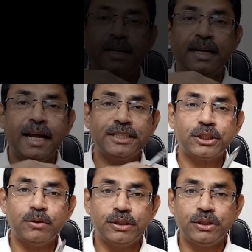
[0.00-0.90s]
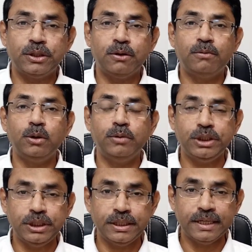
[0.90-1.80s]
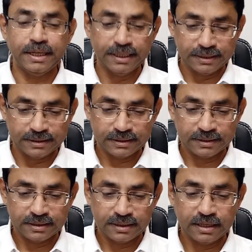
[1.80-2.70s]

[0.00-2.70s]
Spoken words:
The next question of Urvashi is